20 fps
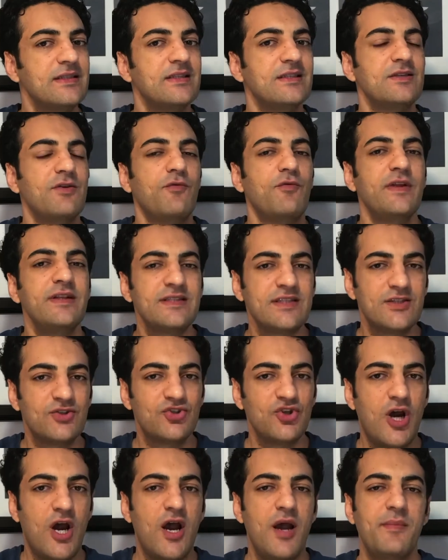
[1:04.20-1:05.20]
is the winter
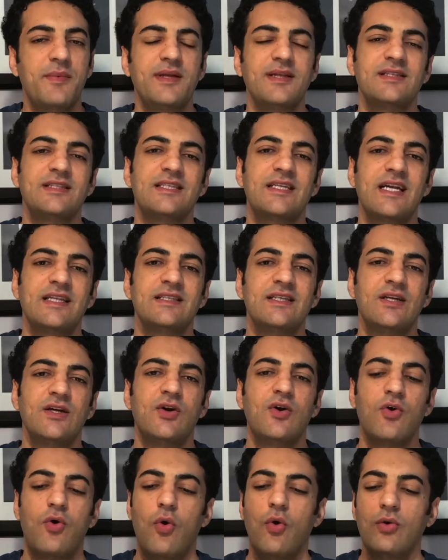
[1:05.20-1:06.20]
time, it's
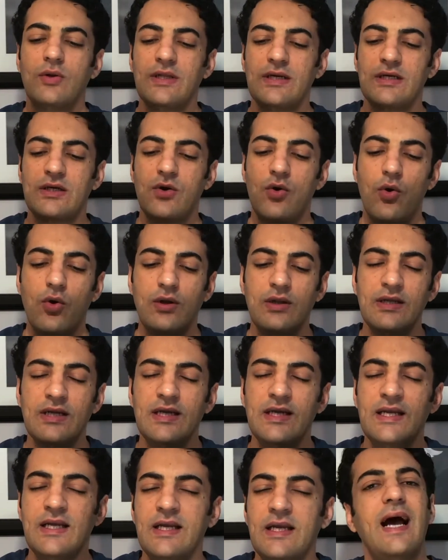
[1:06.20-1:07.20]
getting cold and cold,
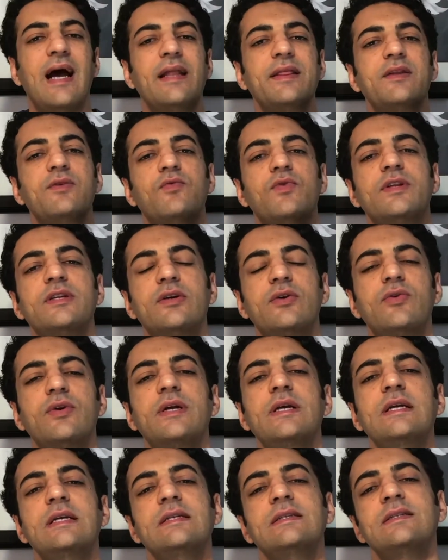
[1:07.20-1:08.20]
and the weather
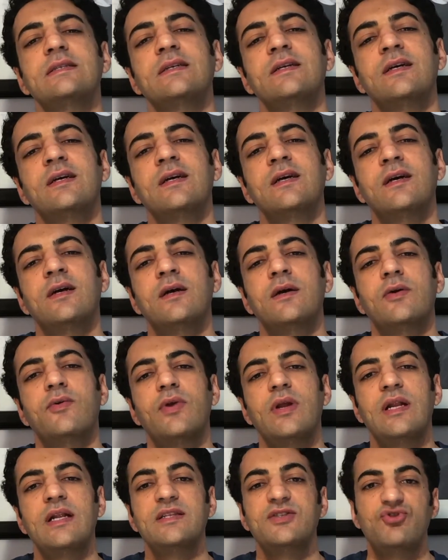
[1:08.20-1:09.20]
is
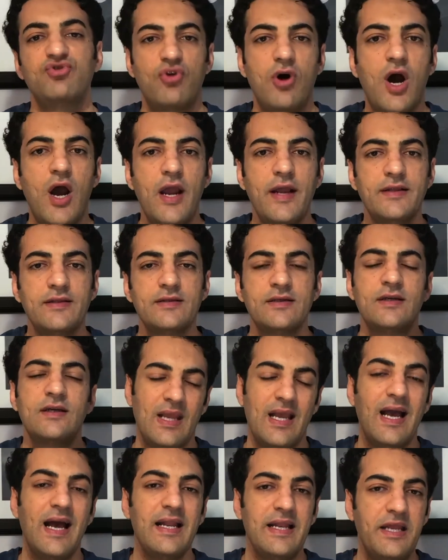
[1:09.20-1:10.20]
really dry,
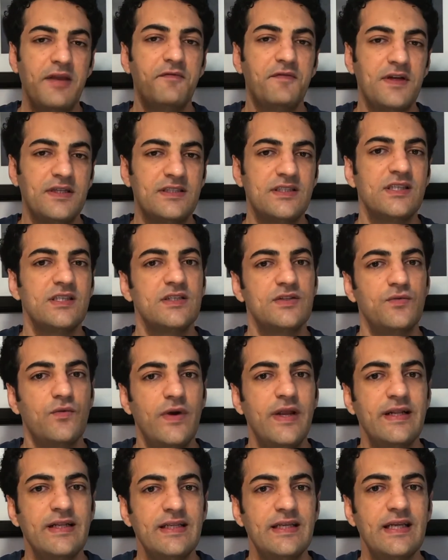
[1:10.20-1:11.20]
and if it is
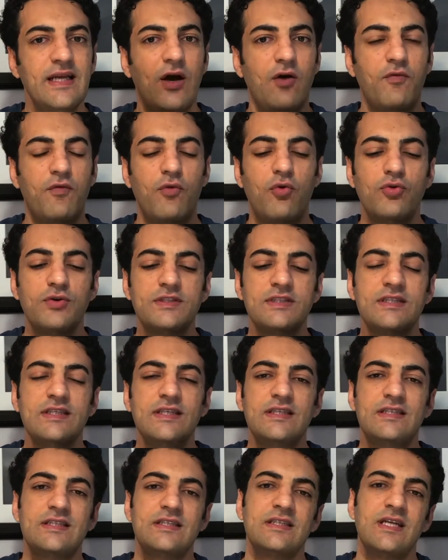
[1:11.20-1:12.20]
windy, of course
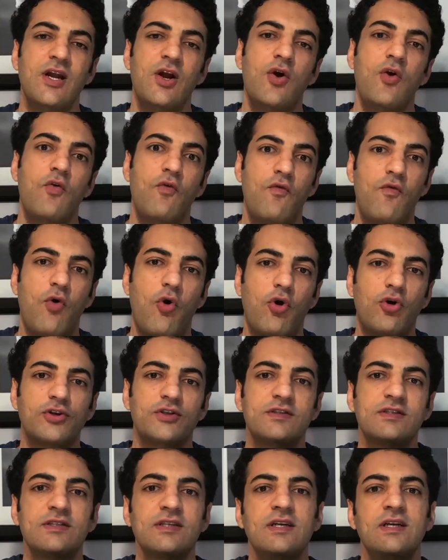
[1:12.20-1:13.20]
it's
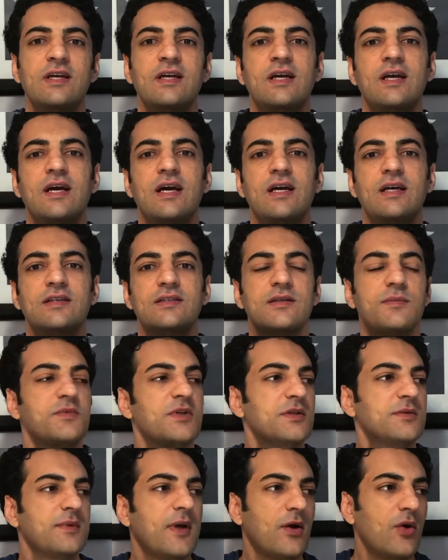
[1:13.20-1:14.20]
worse. And
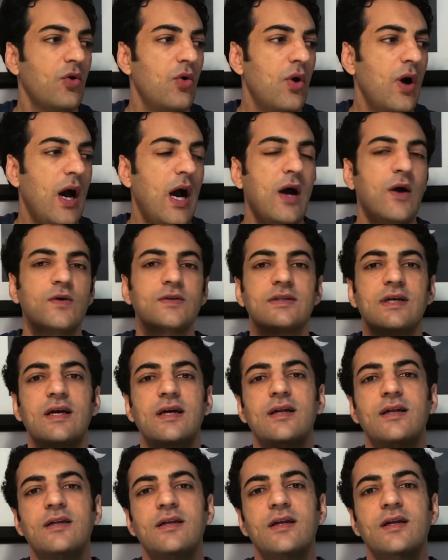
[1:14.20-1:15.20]
sometimes I go out
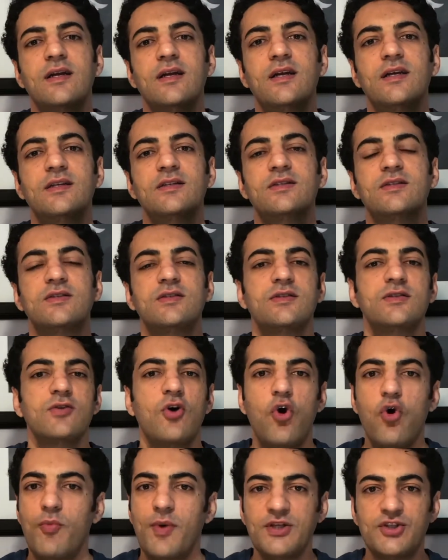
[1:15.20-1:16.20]
and it is
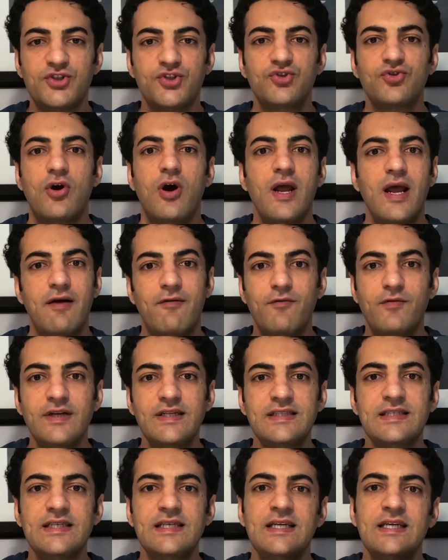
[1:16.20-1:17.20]
so much dry and
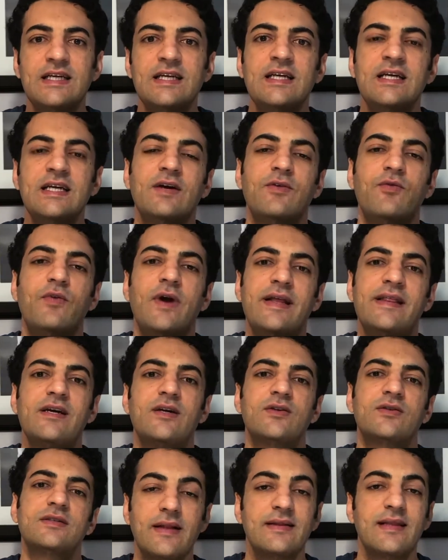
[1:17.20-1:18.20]
windy
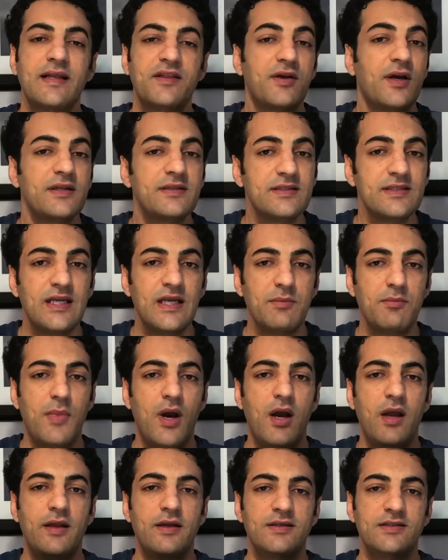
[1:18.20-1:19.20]
weather that I think
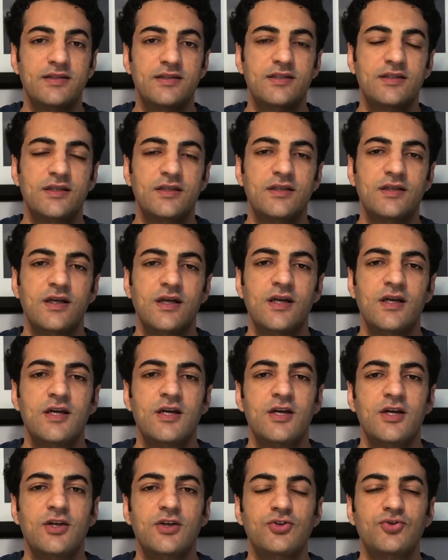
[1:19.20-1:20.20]
my skin
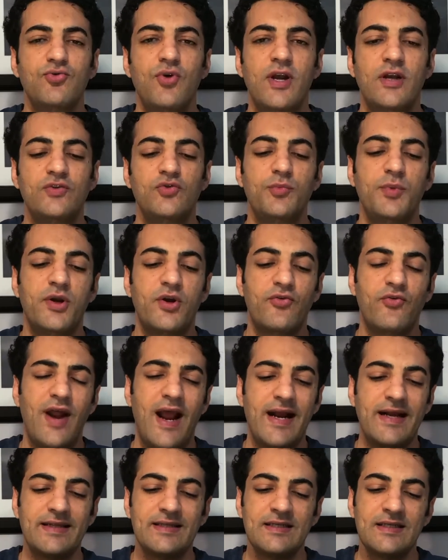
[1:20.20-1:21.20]
is going to be
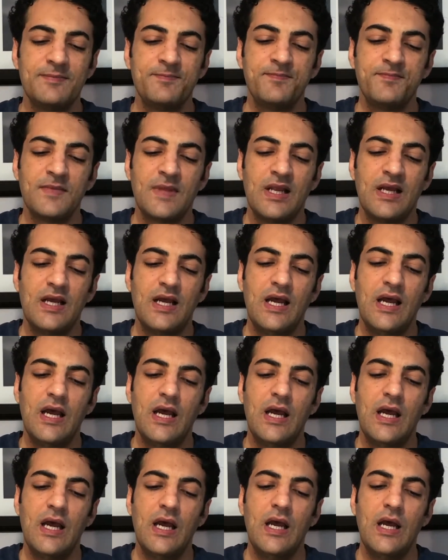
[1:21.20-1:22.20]
cracked.
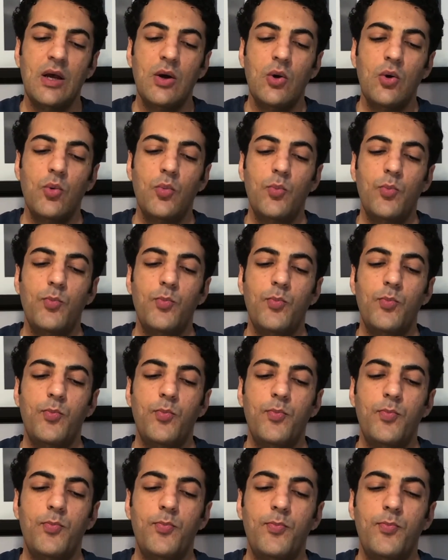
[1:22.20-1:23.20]
But
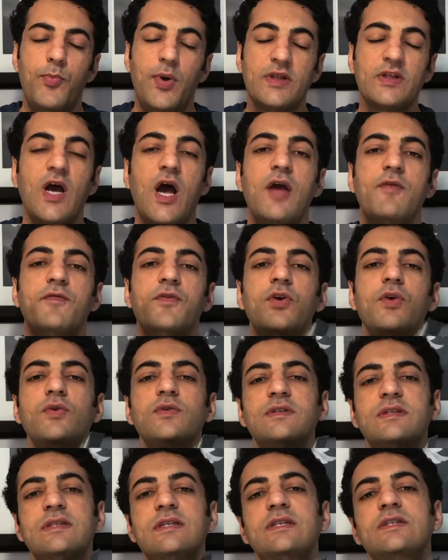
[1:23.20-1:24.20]
I've
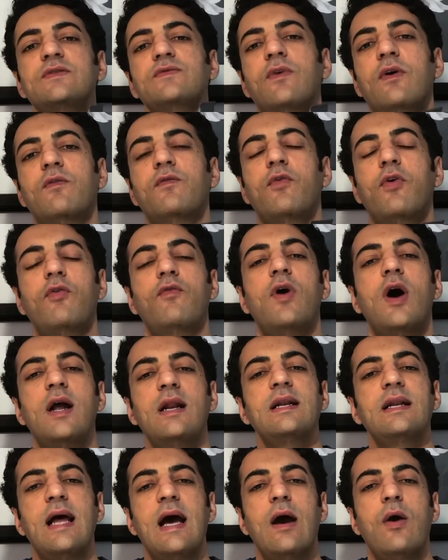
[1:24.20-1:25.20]
used this one for a
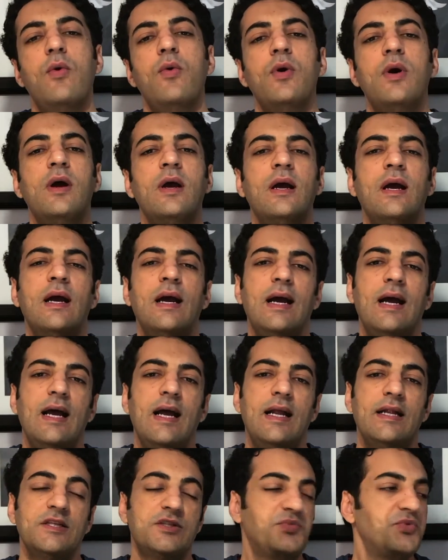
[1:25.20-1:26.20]
while now,
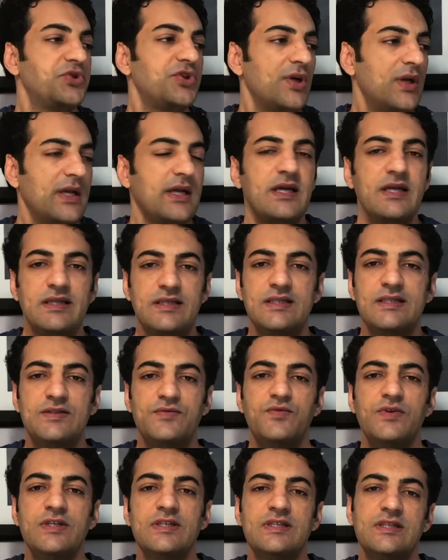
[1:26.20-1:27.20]
especially in
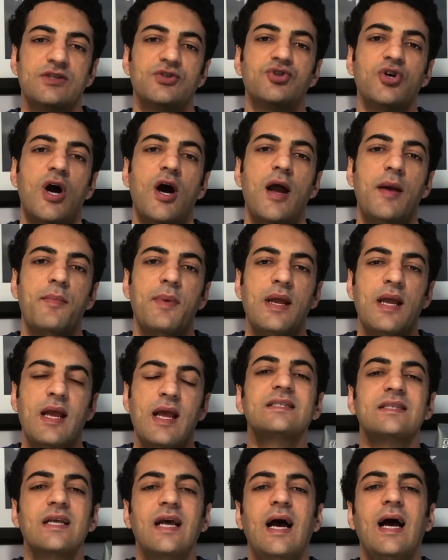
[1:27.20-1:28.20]
this winter time,
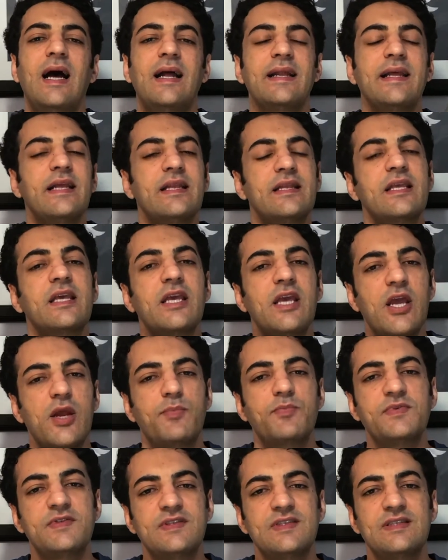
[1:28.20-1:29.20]
and it
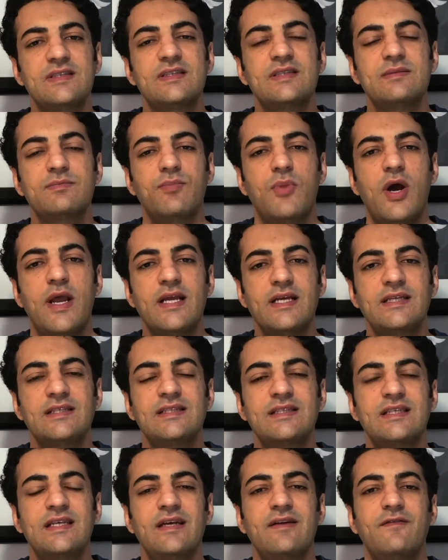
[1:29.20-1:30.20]
keeps my
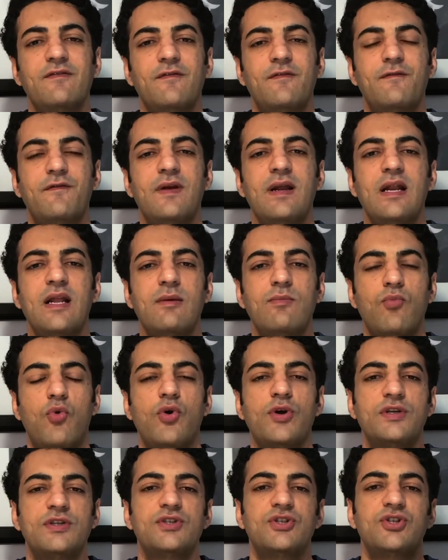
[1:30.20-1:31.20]
skin feeling
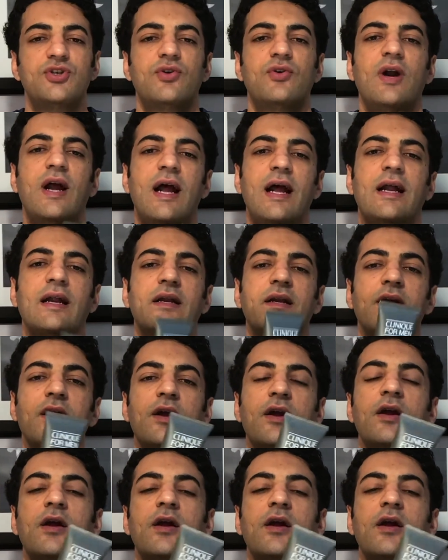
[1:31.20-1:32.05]
moisture and